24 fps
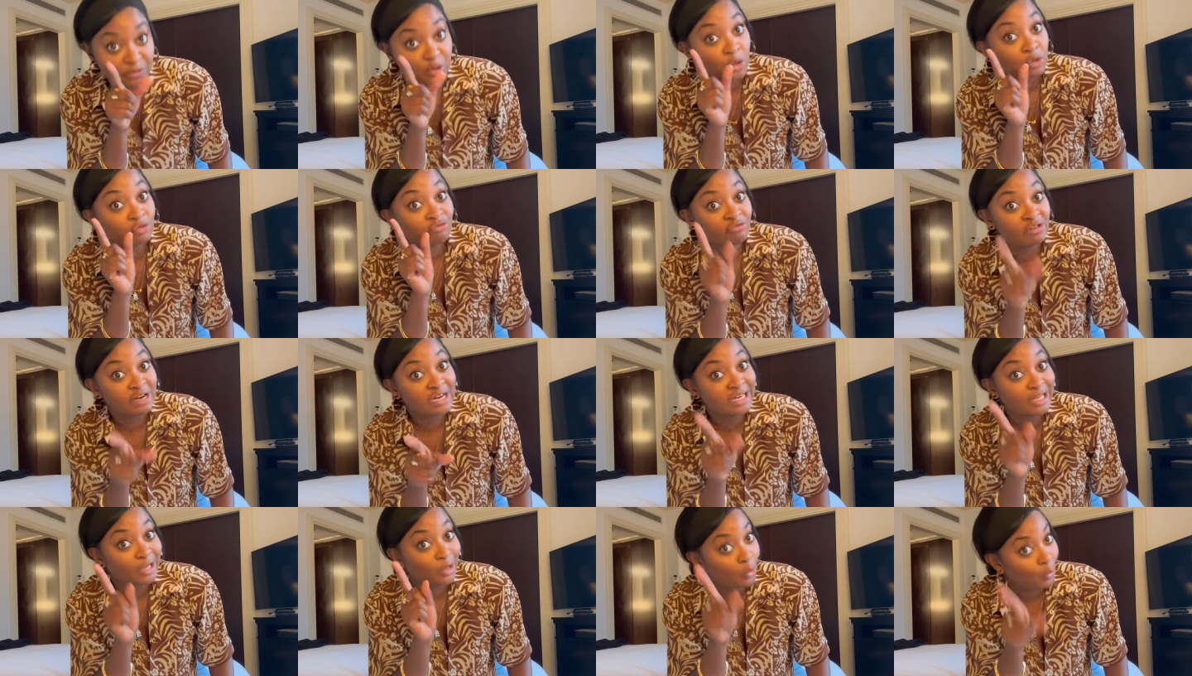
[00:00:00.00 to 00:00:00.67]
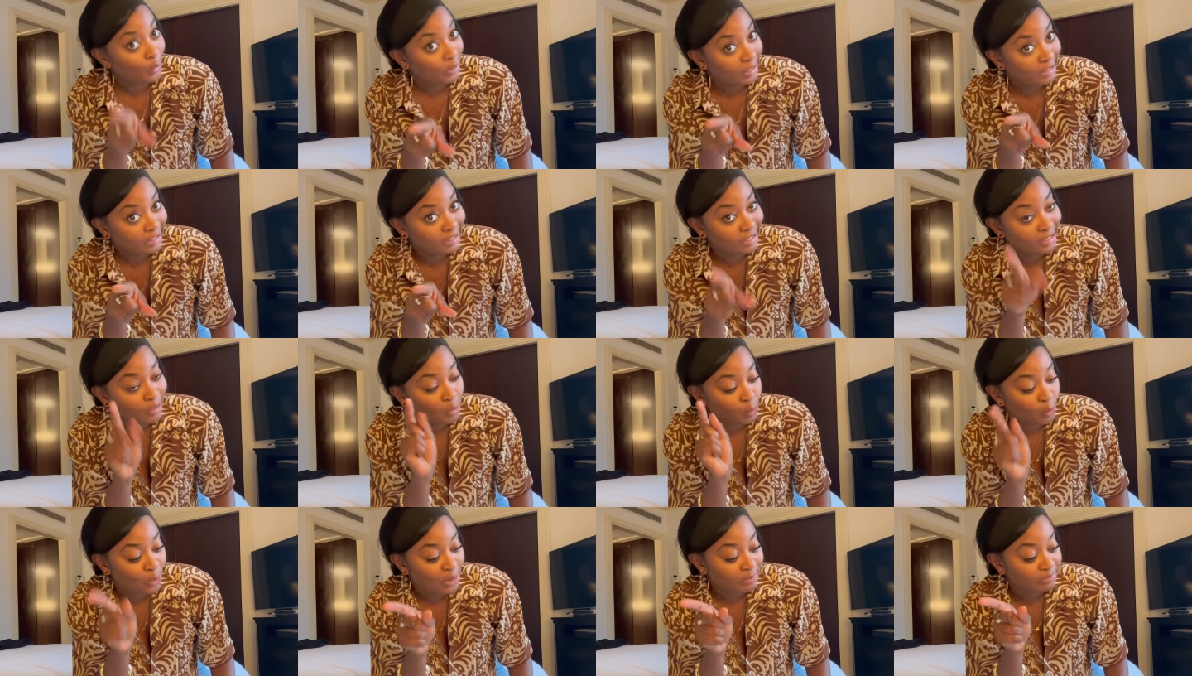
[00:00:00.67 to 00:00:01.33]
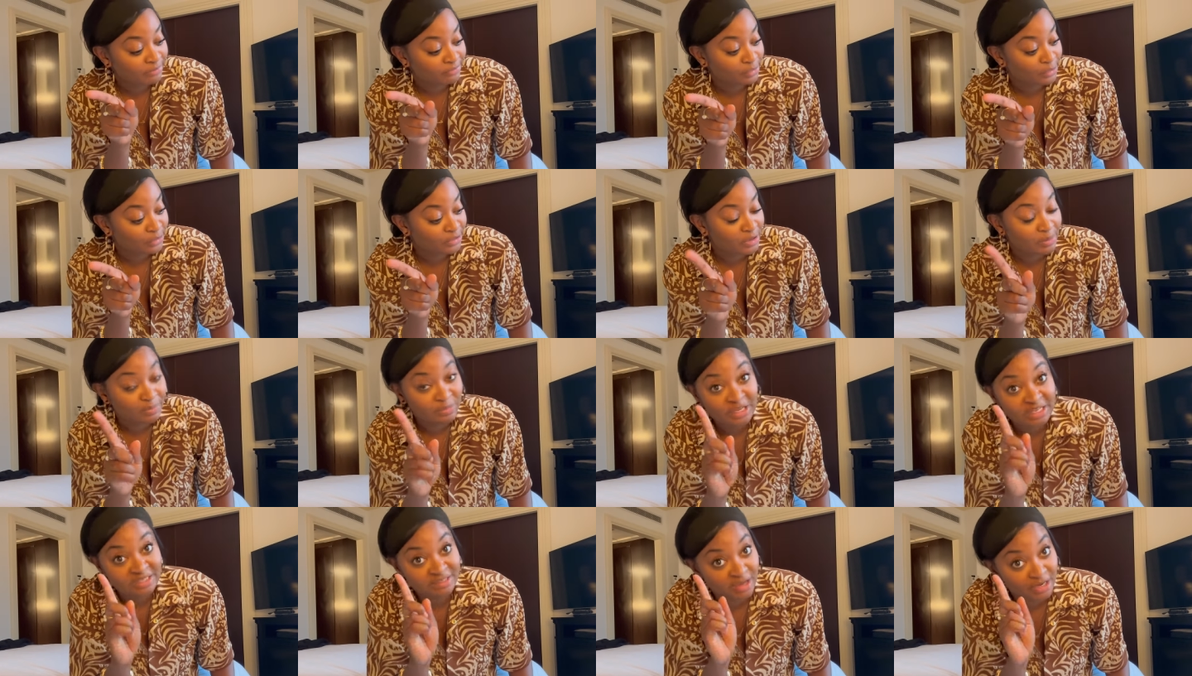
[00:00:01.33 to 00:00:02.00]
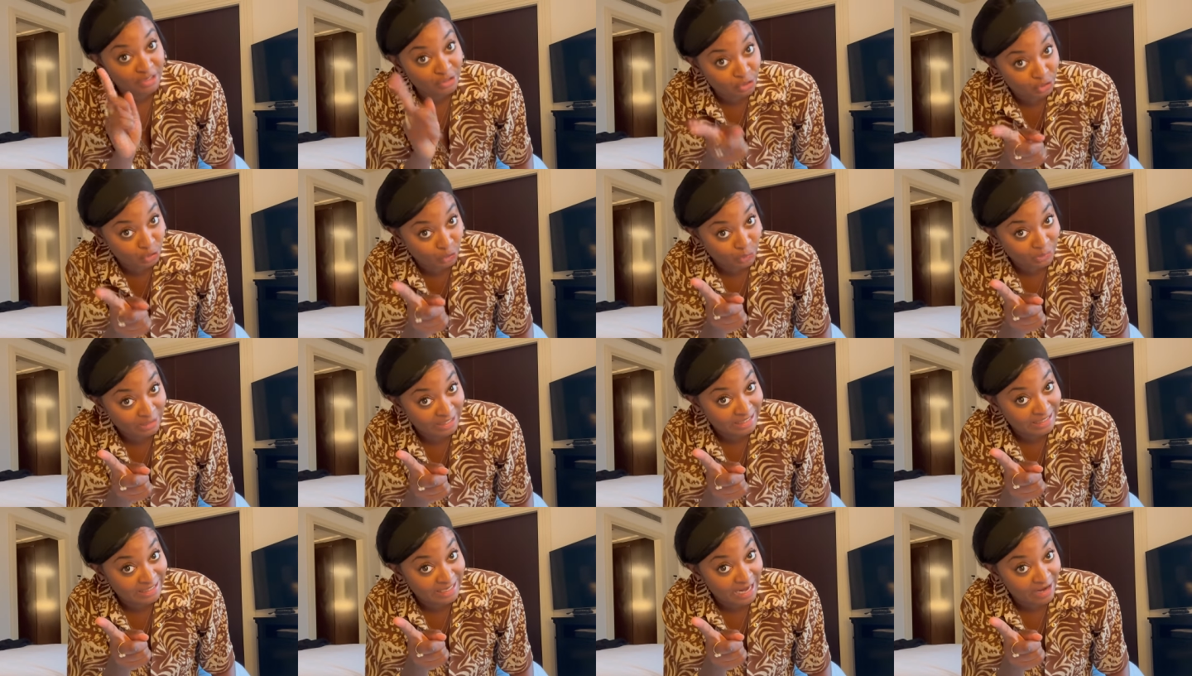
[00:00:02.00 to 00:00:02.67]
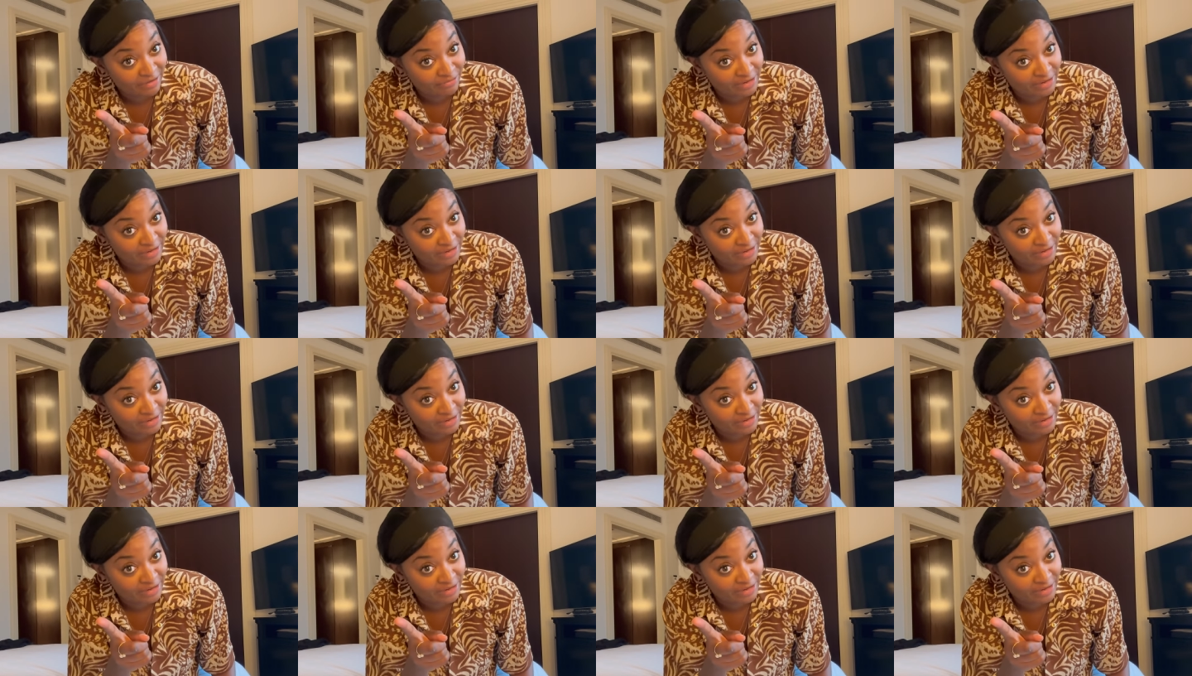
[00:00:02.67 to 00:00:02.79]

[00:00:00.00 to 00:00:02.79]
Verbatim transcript: gonna really quickly whip through them because I do need to get